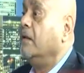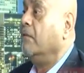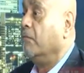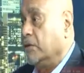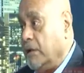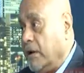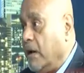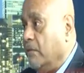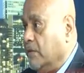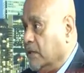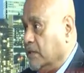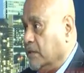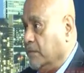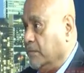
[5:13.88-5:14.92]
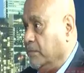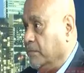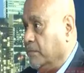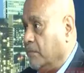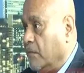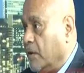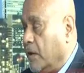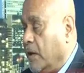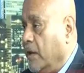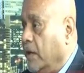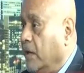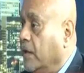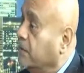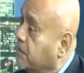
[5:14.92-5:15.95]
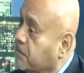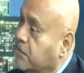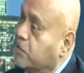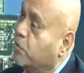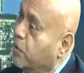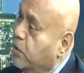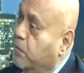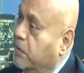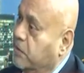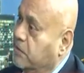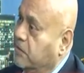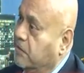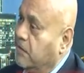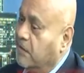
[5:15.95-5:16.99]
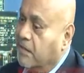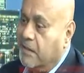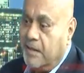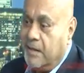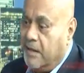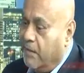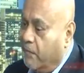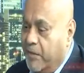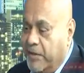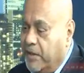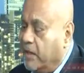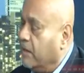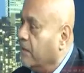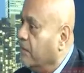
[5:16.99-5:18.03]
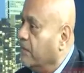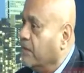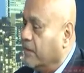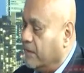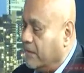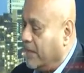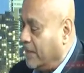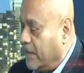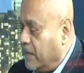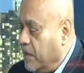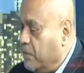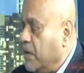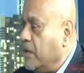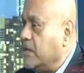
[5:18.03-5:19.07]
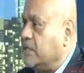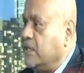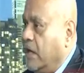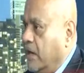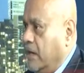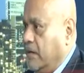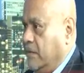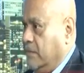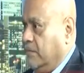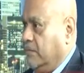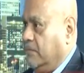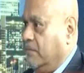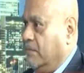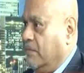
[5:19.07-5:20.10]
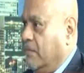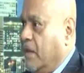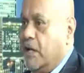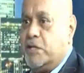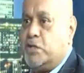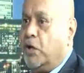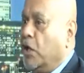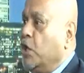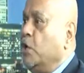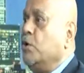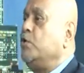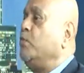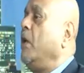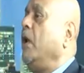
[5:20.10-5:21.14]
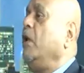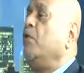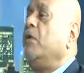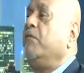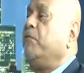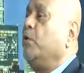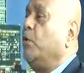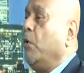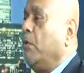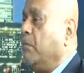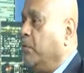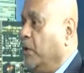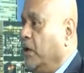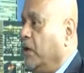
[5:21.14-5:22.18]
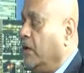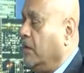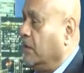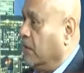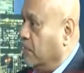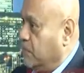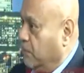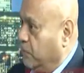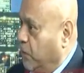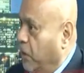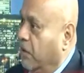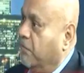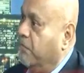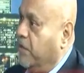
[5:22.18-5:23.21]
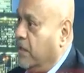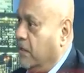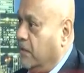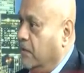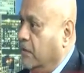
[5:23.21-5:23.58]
for the railways. Okay, it's a joint venture. Whether that agreement is signed, it's got a huge value if you put it in terms of dollar figure.